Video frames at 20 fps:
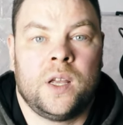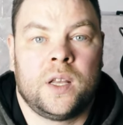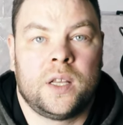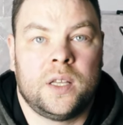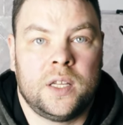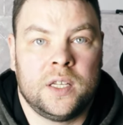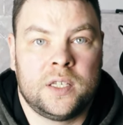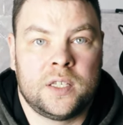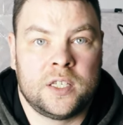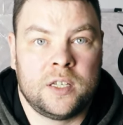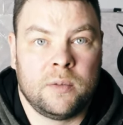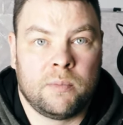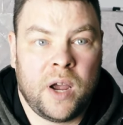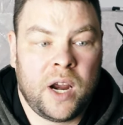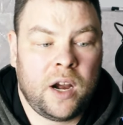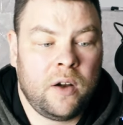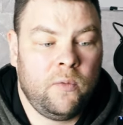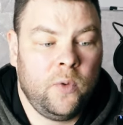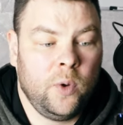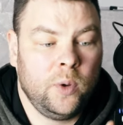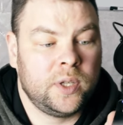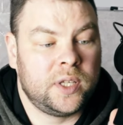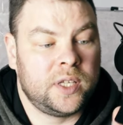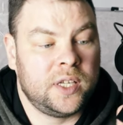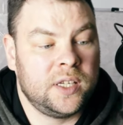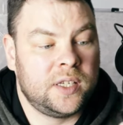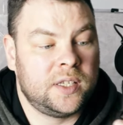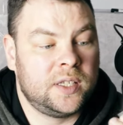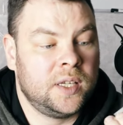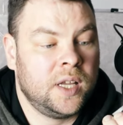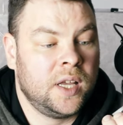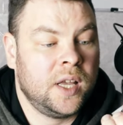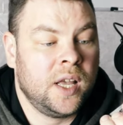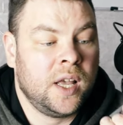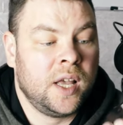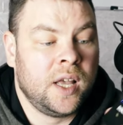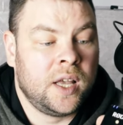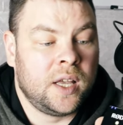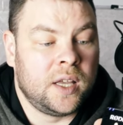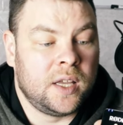This is the microphone. This
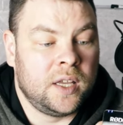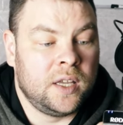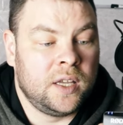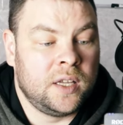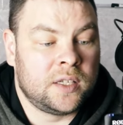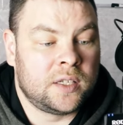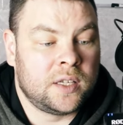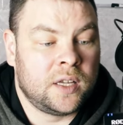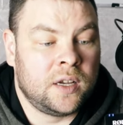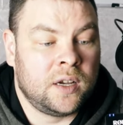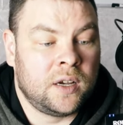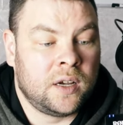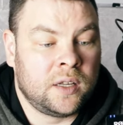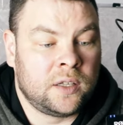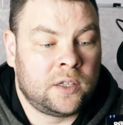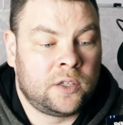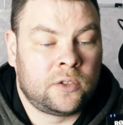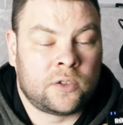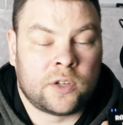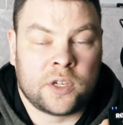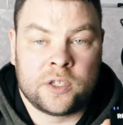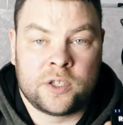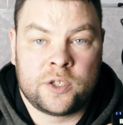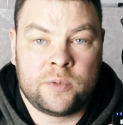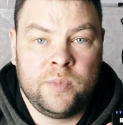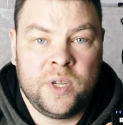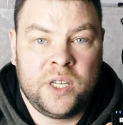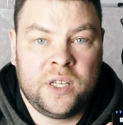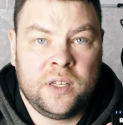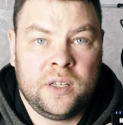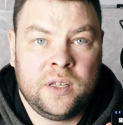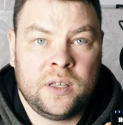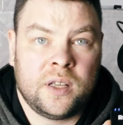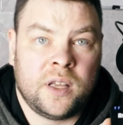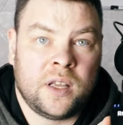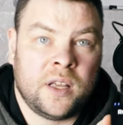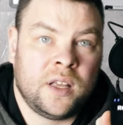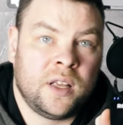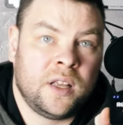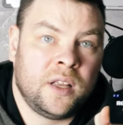is a transmitter,
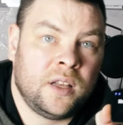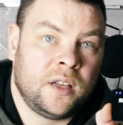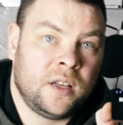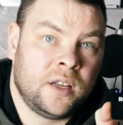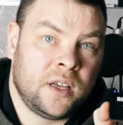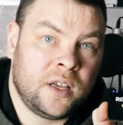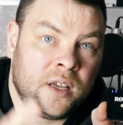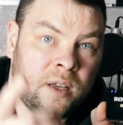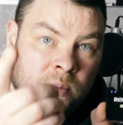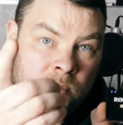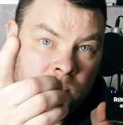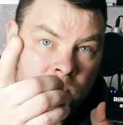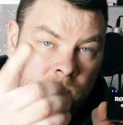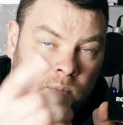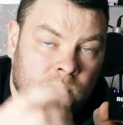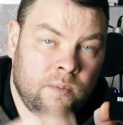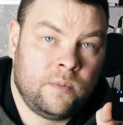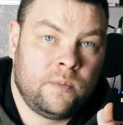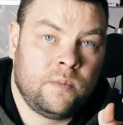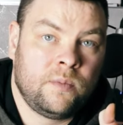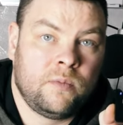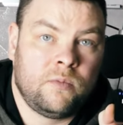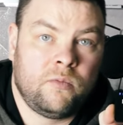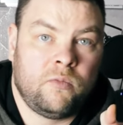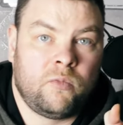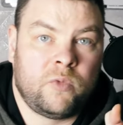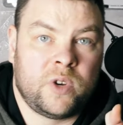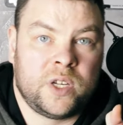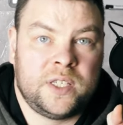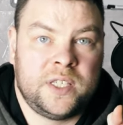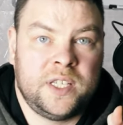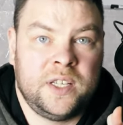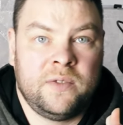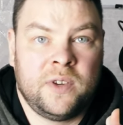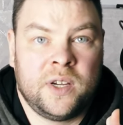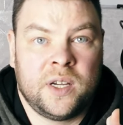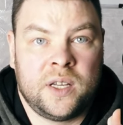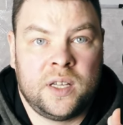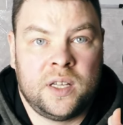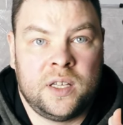and the
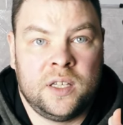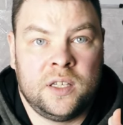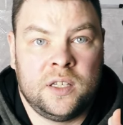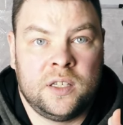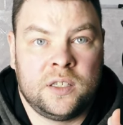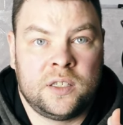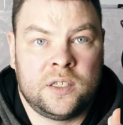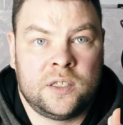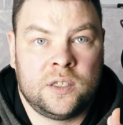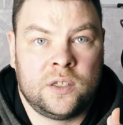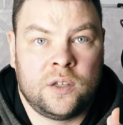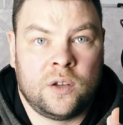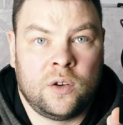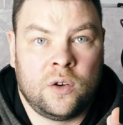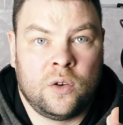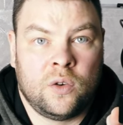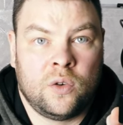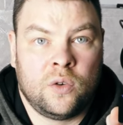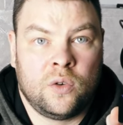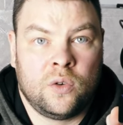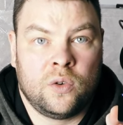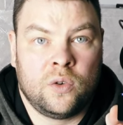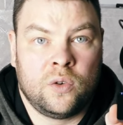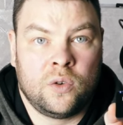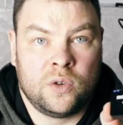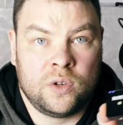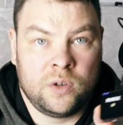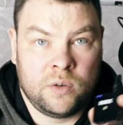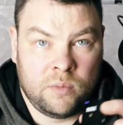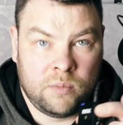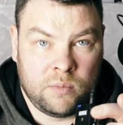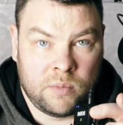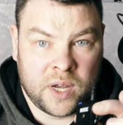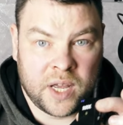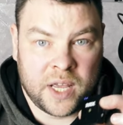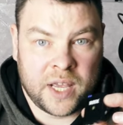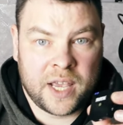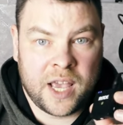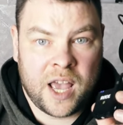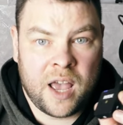receiver is on
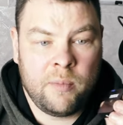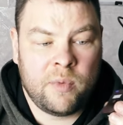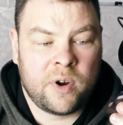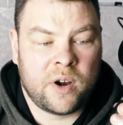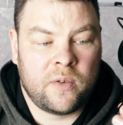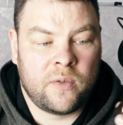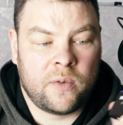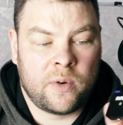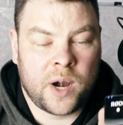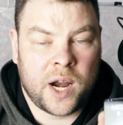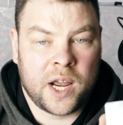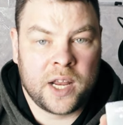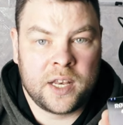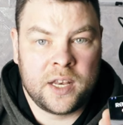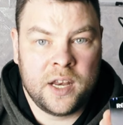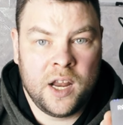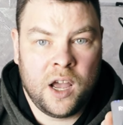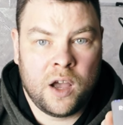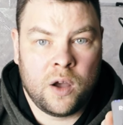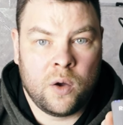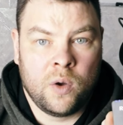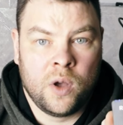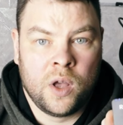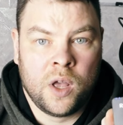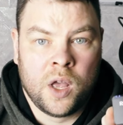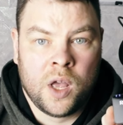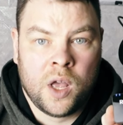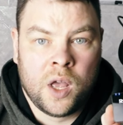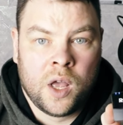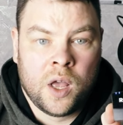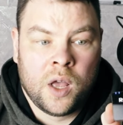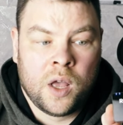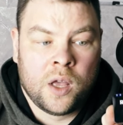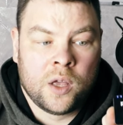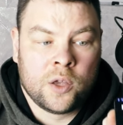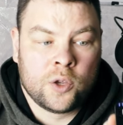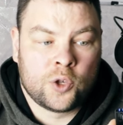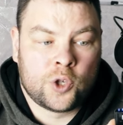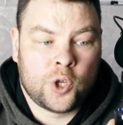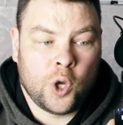my camera right now.
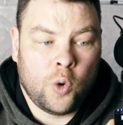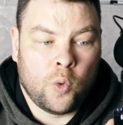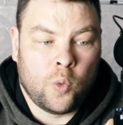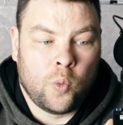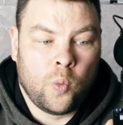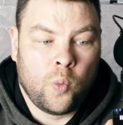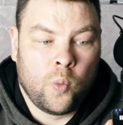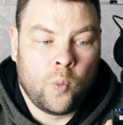So